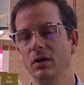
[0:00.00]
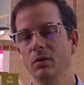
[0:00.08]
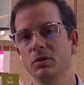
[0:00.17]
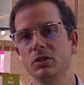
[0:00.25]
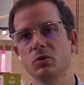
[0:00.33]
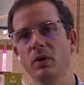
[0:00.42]

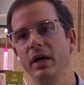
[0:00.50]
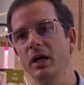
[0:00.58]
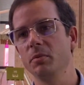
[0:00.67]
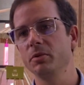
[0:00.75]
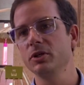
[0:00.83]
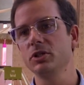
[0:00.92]
Which is why I
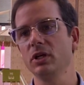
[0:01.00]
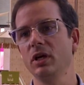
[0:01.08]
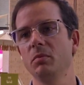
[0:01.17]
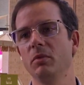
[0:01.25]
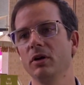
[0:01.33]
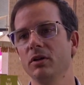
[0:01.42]

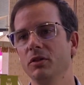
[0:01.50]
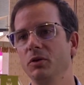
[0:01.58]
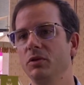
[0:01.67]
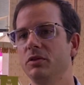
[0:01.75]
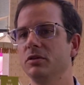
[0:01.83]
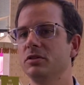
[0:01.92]
appreciate Martin
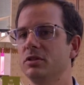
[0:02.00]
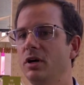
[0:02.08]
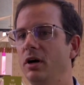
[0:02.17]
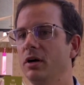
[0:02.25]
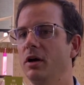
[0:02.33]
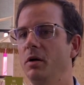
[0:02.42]
Luther's
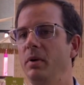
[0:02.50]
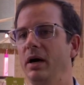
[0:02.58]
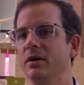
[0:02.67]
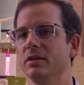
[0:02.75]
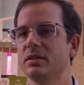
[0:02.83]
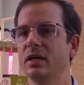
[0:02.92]
talk
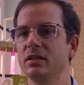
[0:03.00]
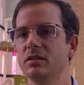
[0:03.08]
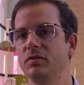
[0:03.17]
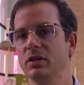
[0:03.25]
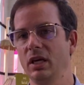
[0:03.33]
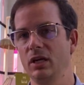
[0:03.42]
about
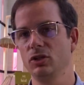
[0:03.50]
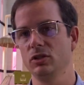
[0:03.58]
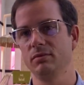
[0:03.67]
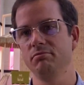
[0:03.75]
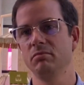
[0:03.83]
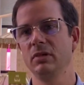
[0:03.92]

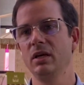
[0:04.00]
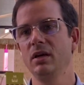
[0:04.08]
sanctification,